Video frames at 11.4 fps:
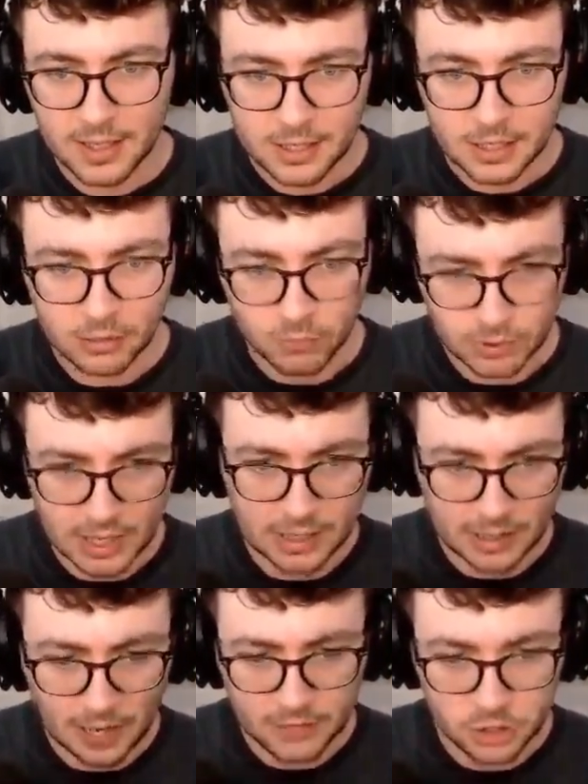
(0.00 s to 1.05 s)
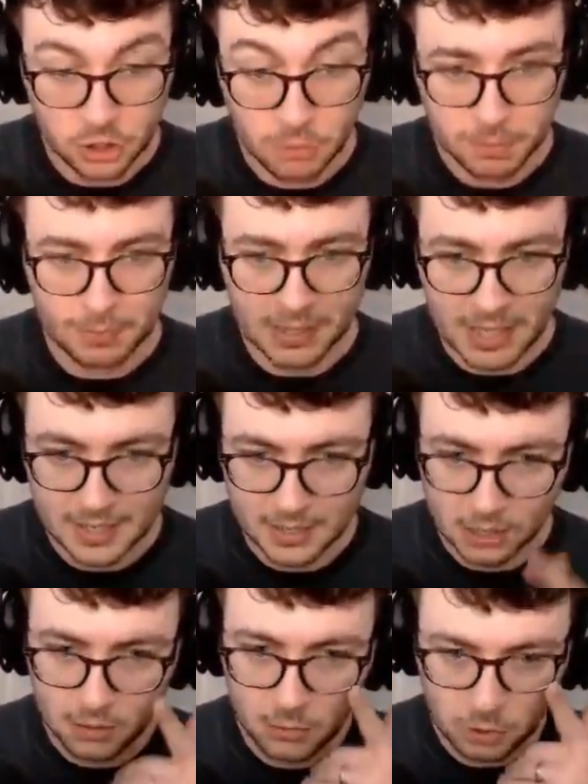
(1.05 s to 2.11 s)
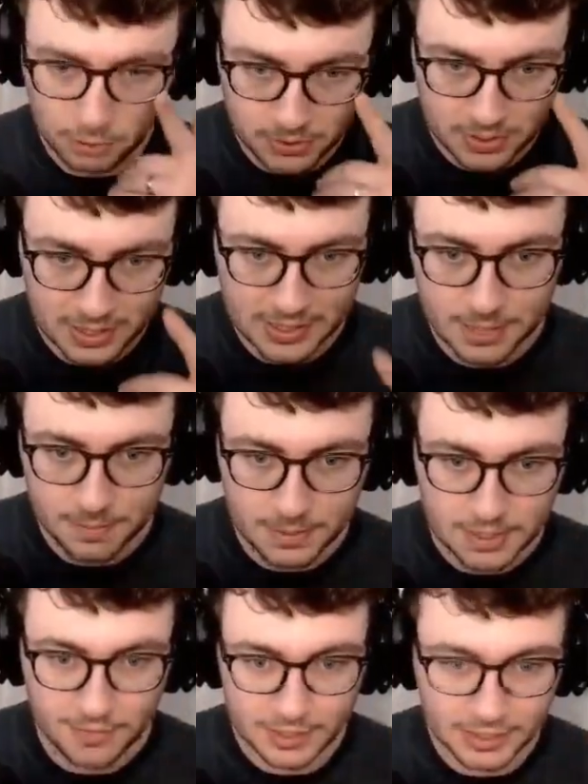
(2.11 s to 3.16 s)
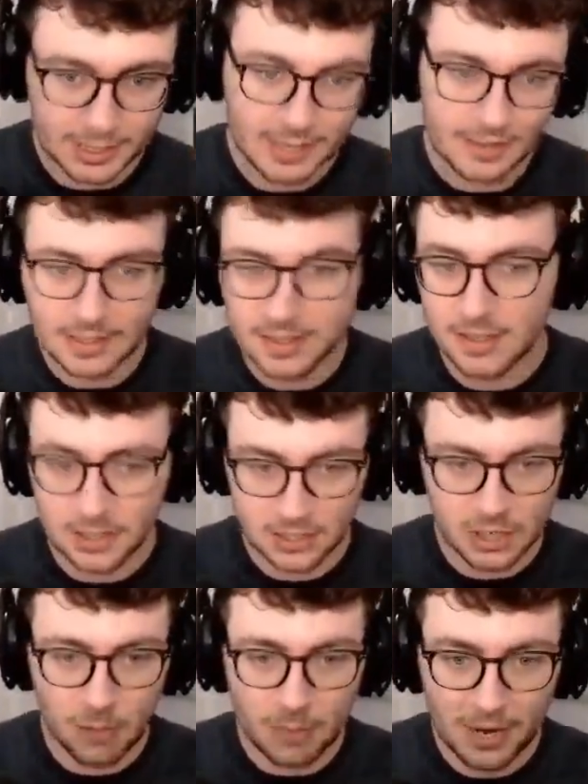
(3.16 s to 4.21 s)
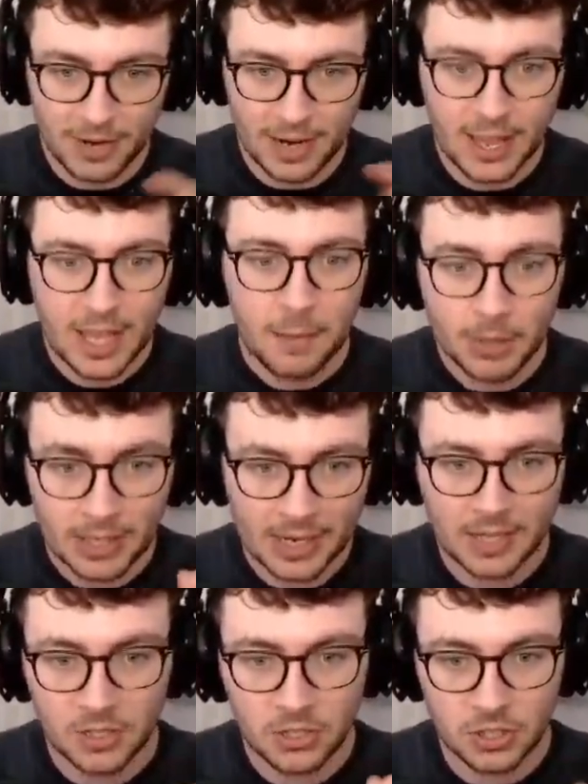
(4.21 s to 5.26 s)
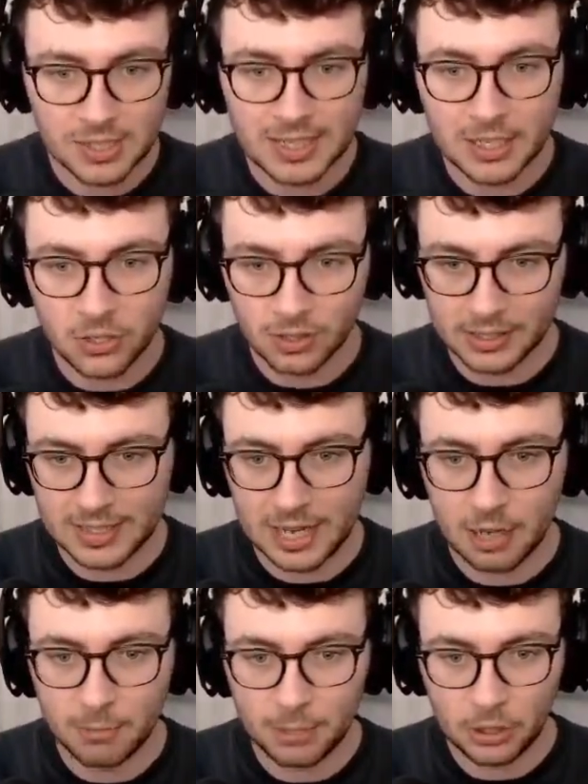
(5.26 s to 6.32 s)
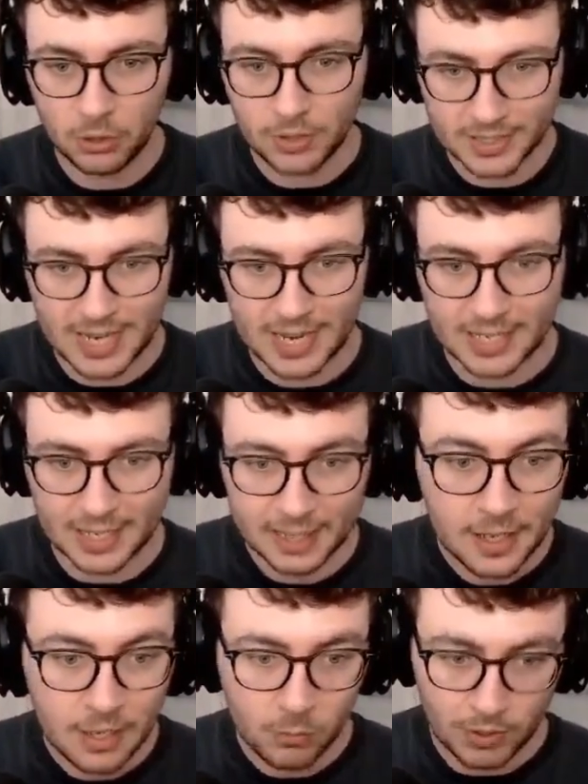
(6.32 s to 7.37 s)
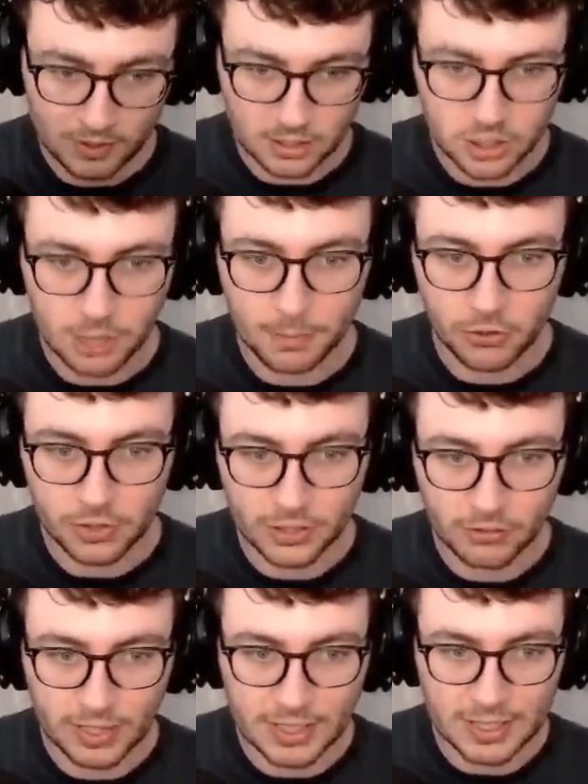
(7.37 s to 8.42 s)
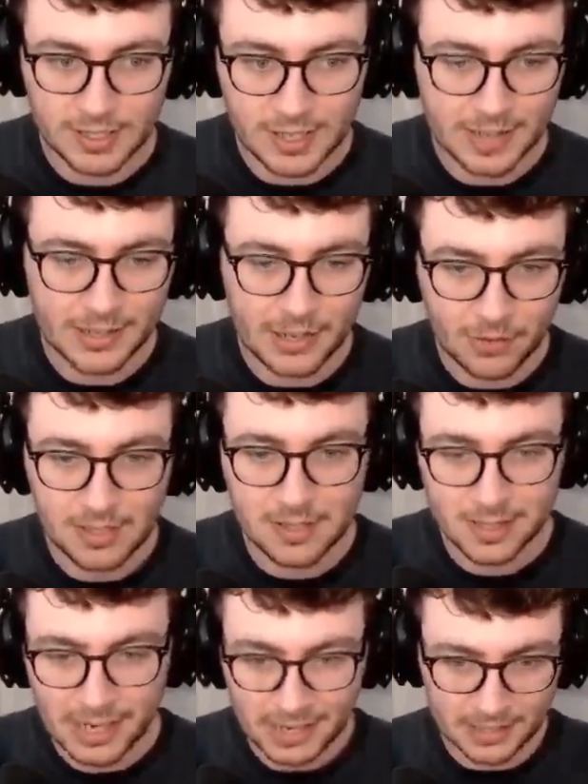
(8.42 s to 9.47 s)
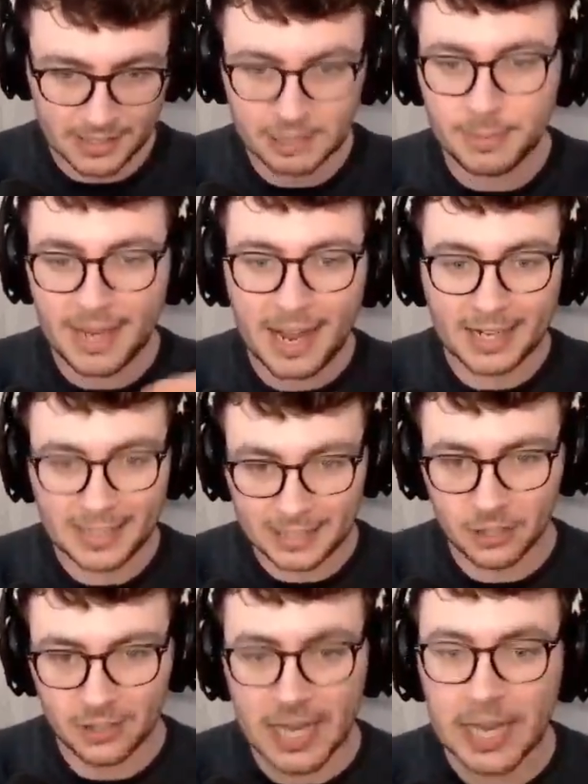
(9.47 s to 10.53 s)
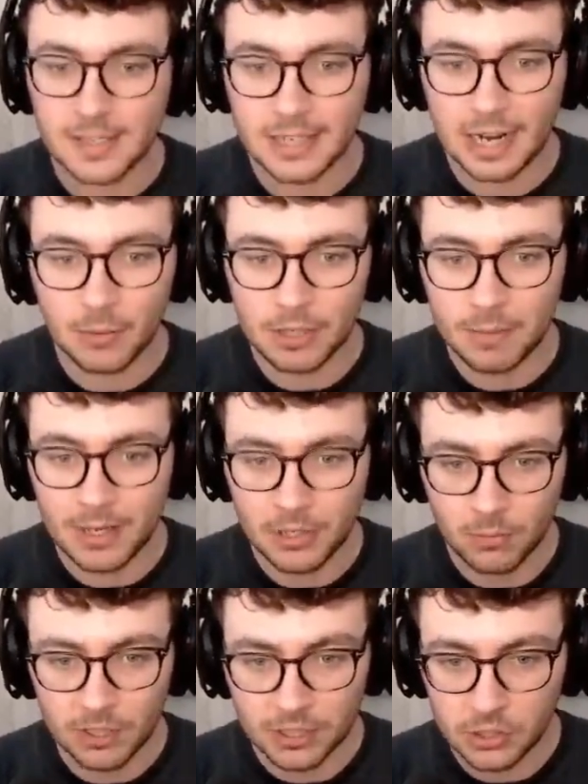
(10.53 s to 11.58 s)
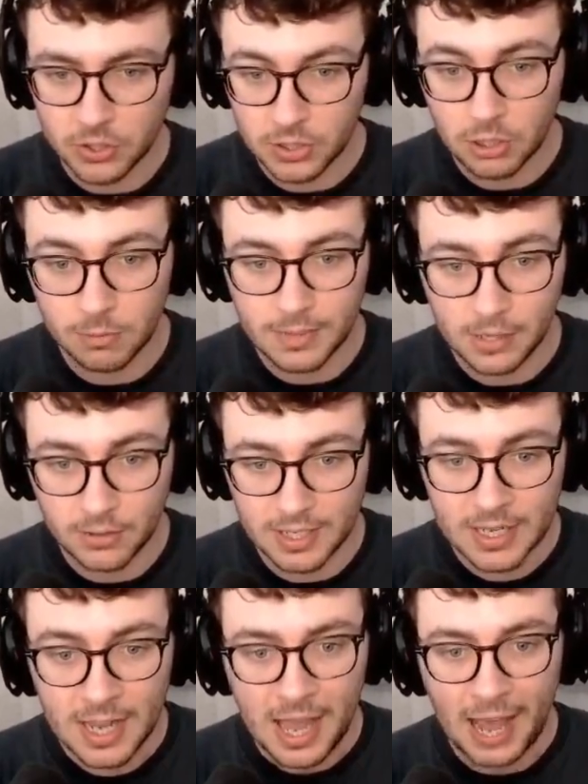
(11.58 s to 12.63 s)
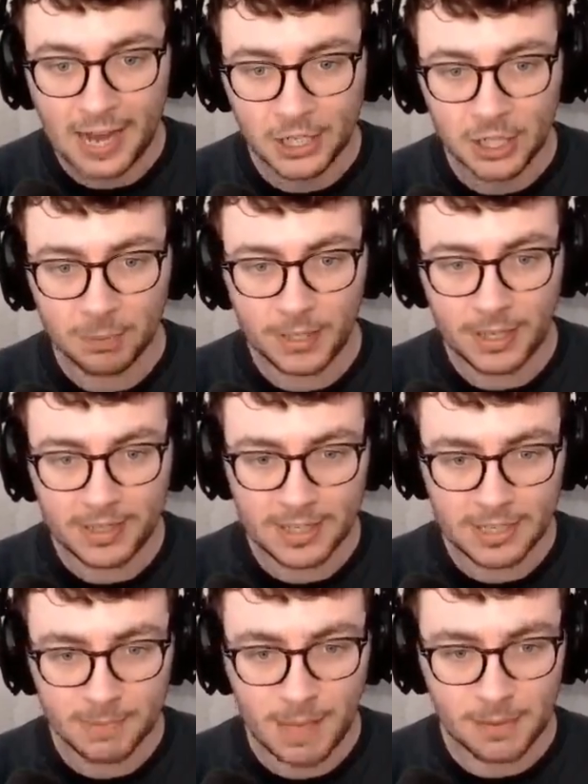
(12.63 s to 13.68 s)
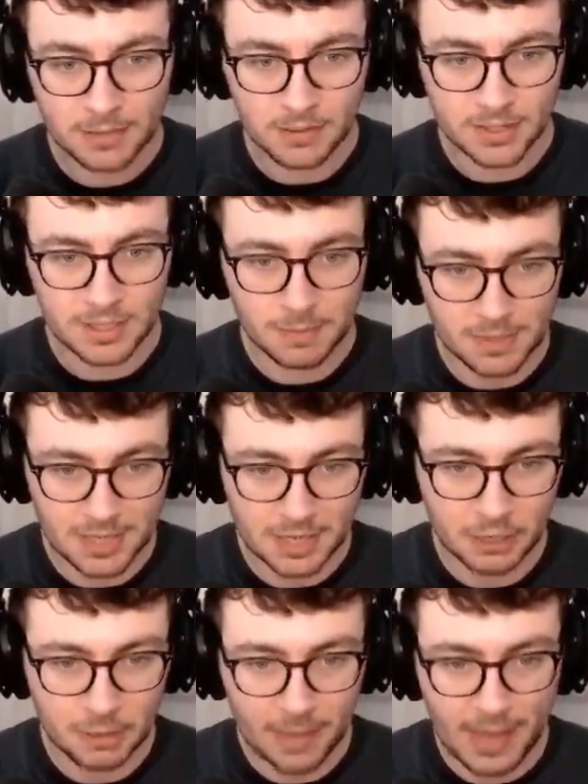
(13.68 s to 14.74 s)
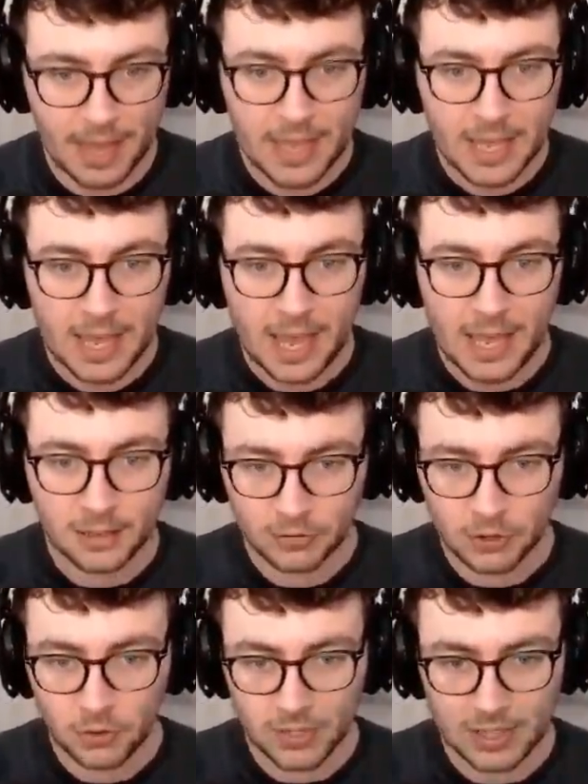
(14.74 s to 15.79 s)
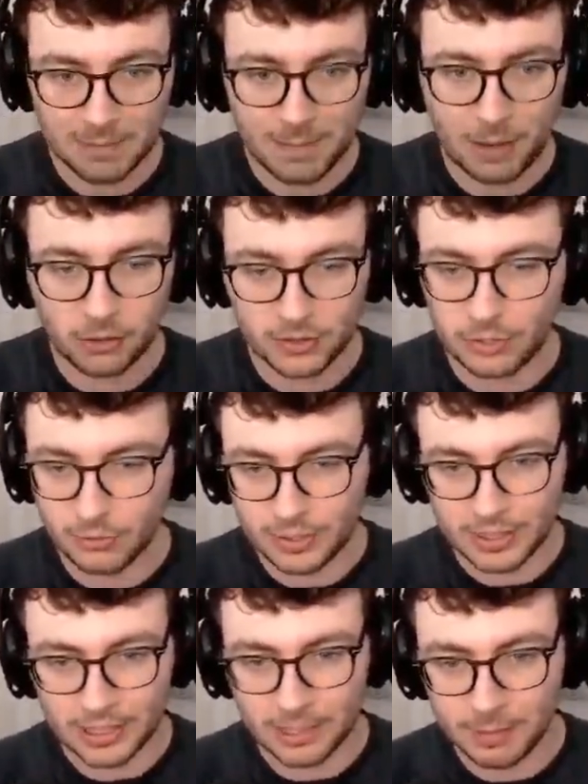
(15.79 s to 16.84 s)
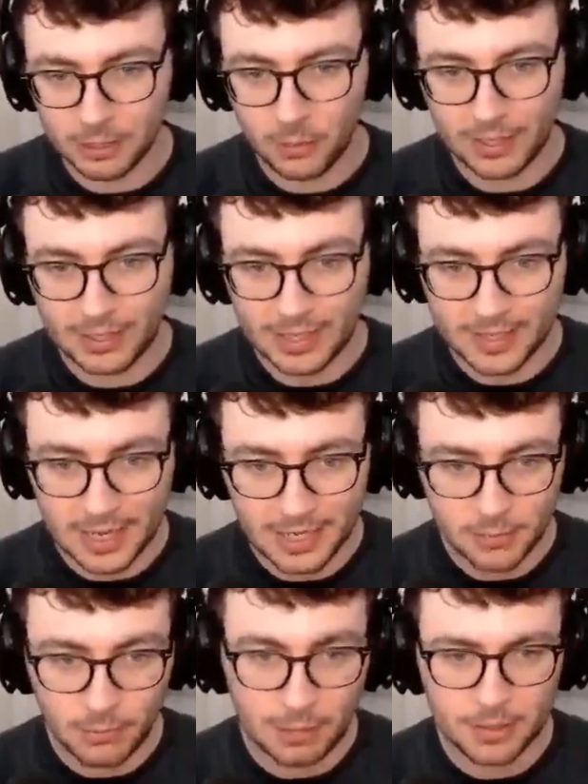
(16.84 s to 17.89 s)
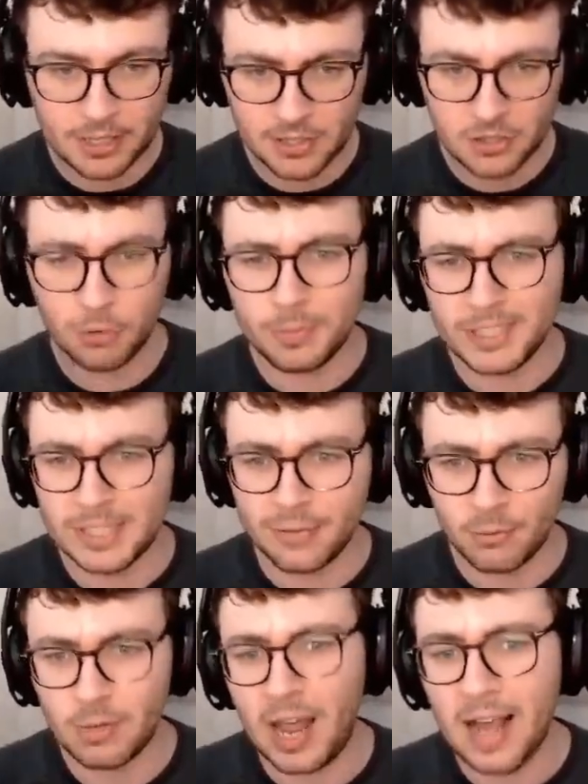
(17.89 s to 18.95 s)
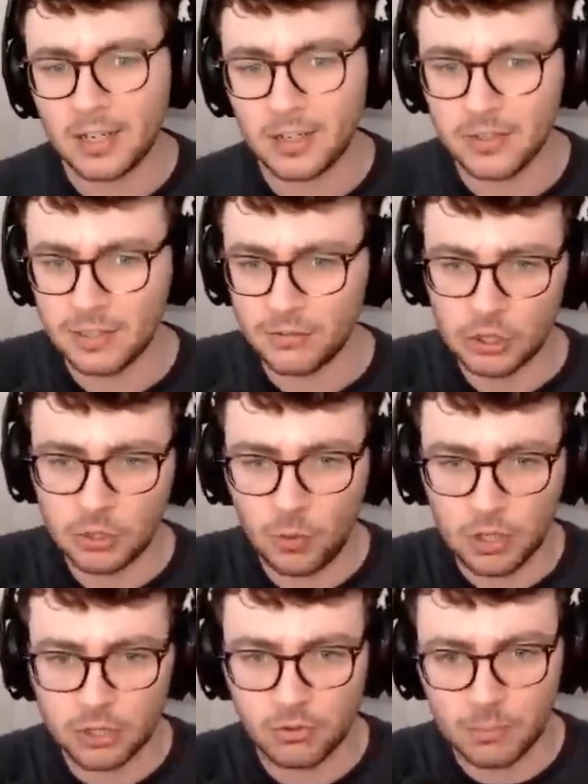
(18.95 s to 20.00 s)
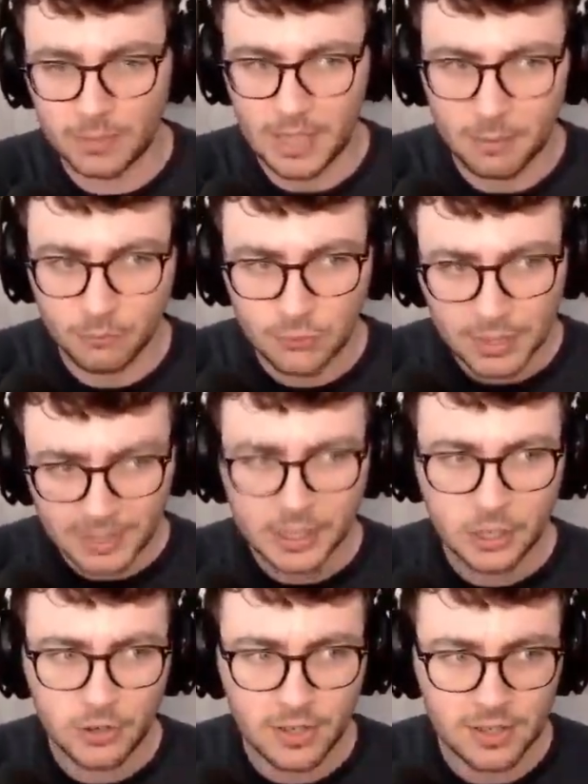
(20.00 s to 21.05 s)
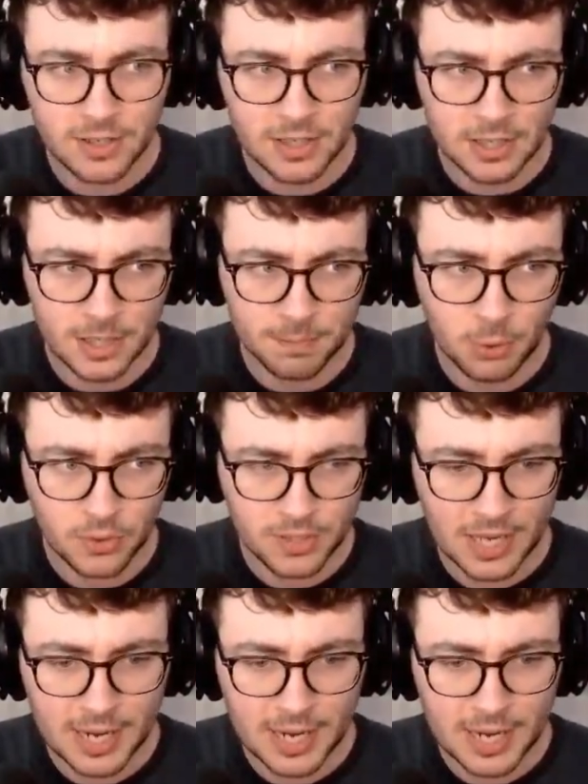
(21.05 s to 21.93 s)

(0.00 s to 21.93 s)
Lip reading: You would have to jump up the ladders. You can't walk up those ladders specifically, and this is the top area, but it is just literally down below the decking with the chopper on the right hand side. Now this lane is going to be highly contested, I would imagine, when it does come down to actually playing this map, as we can see me setting up there. And of course these barrels are really going to be quite nice as well, but there's so many different angles you've got to watch from here. I'm really curious to see the spawn side.